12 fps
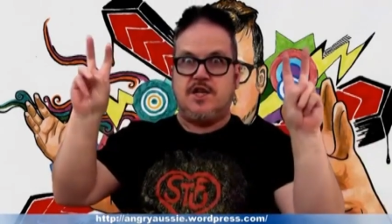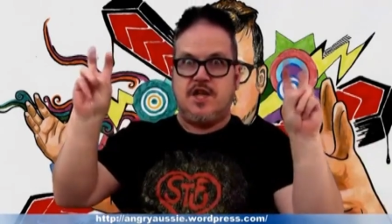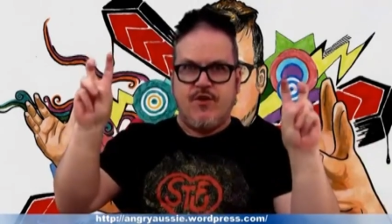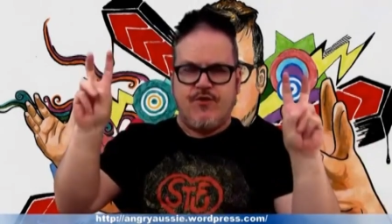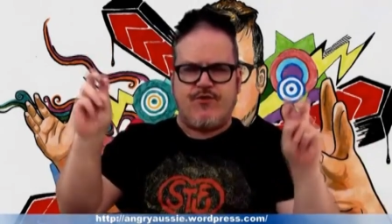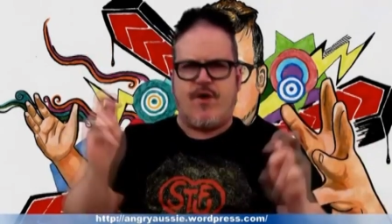
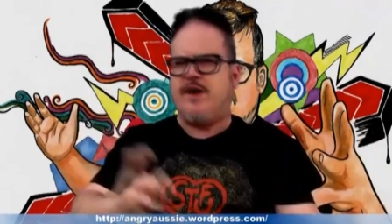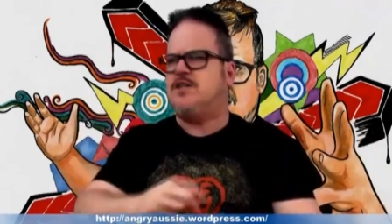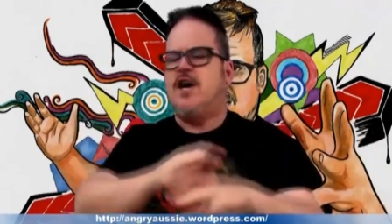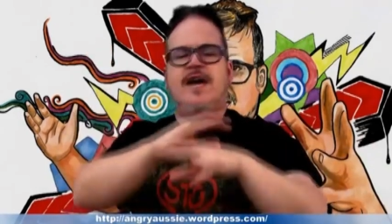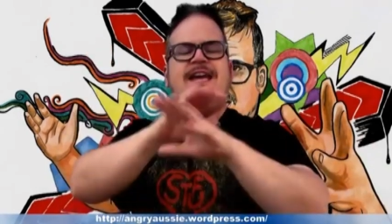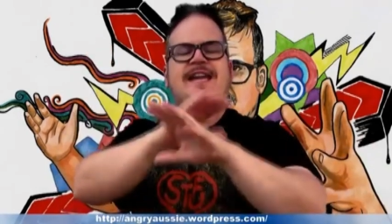
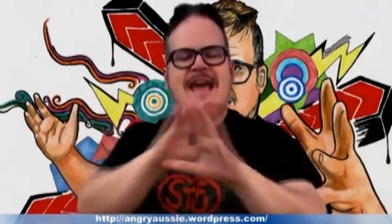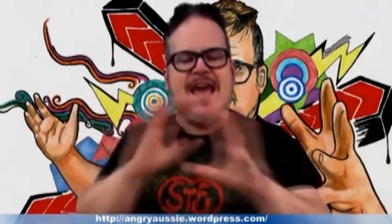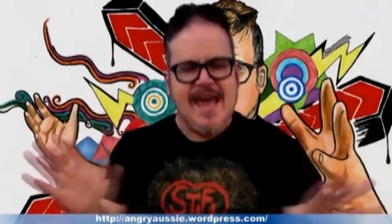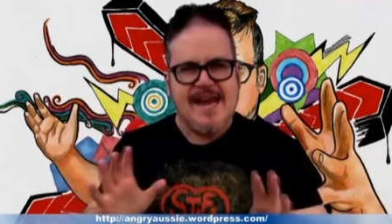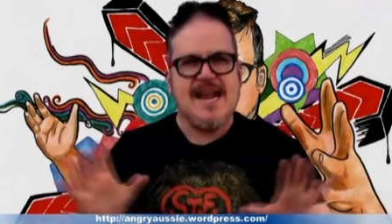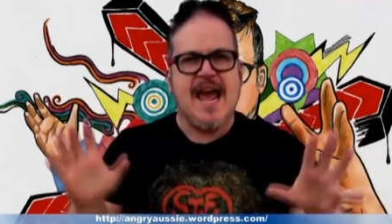different in
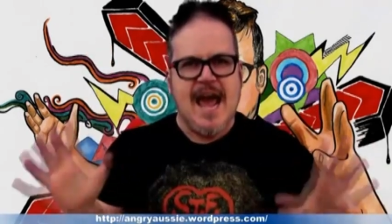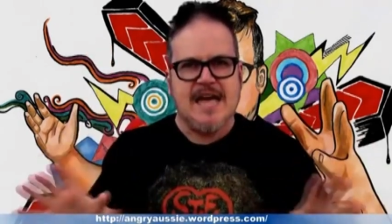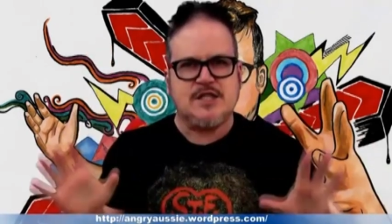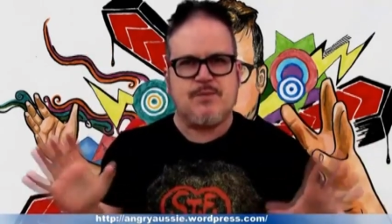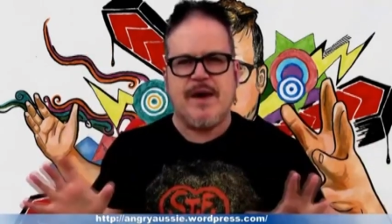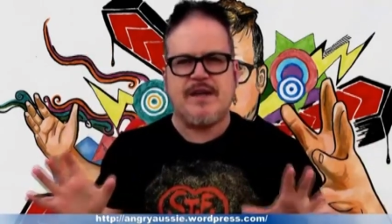any
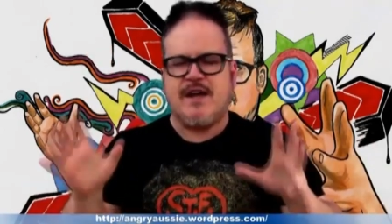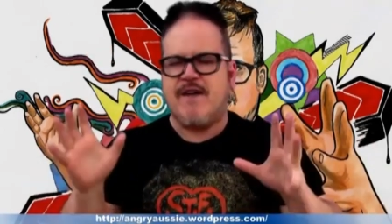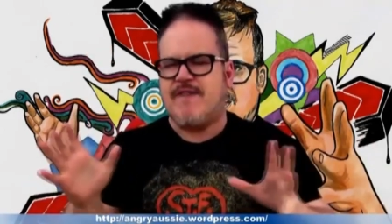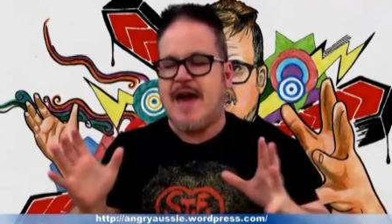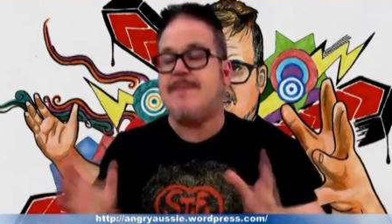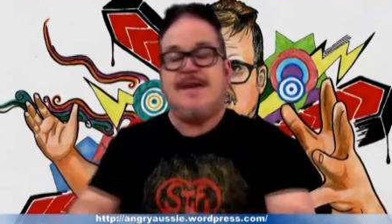
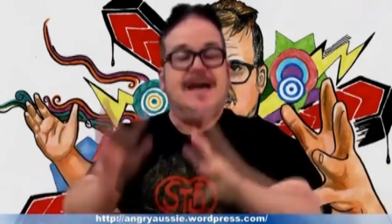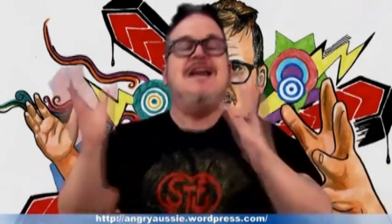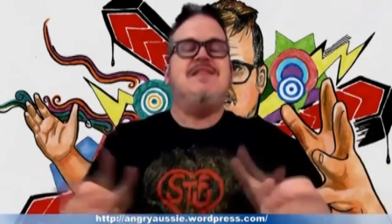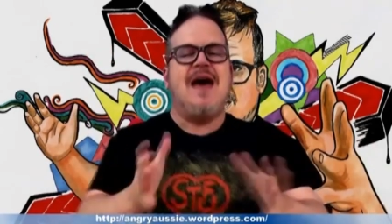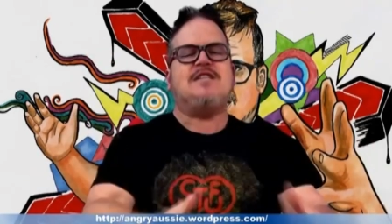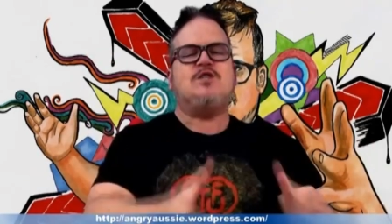aspect of
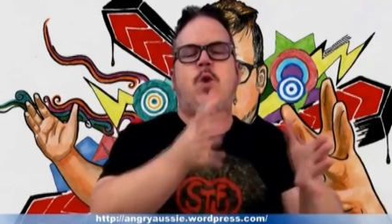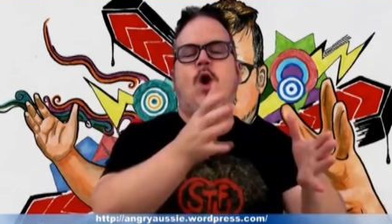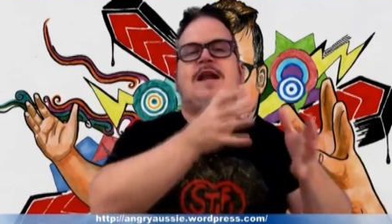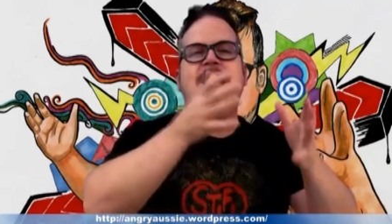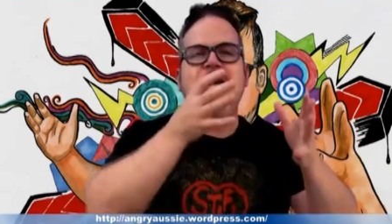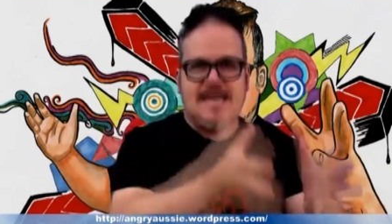gaming. That's
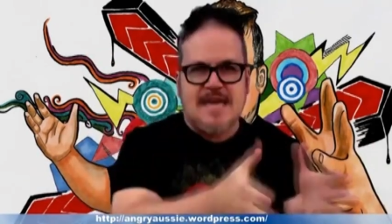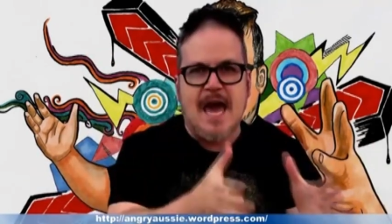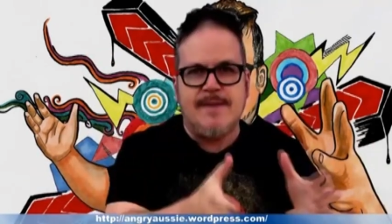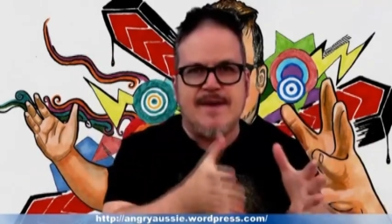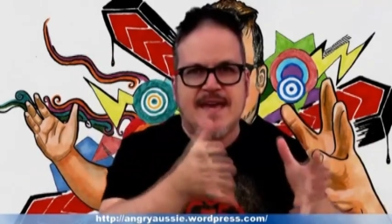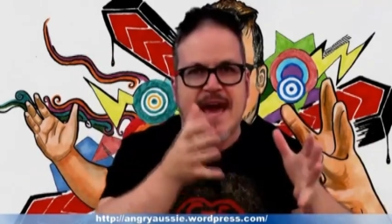what
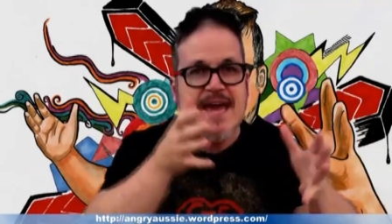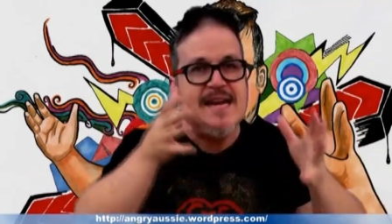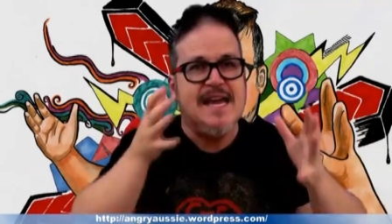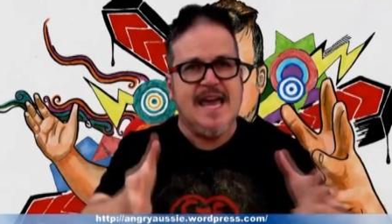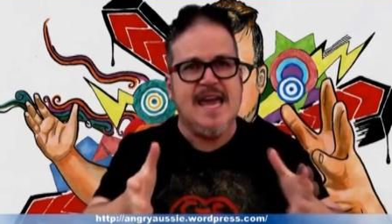Gamergate